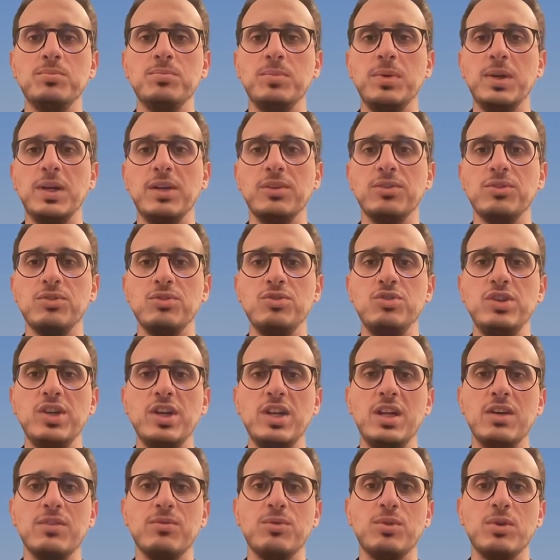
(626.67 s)
plus
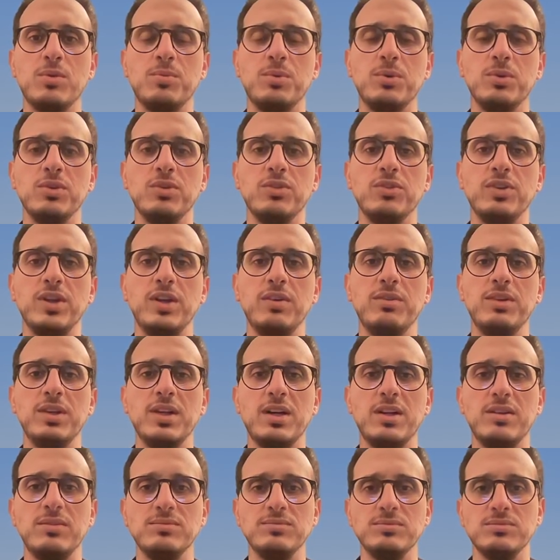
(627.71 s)
GLM 4.7
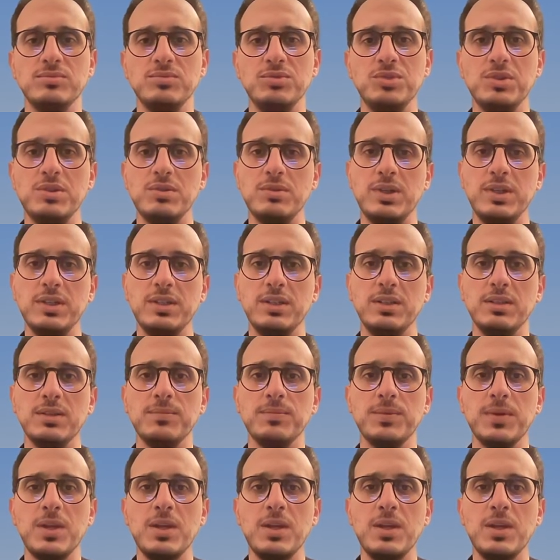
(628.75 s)
are generating.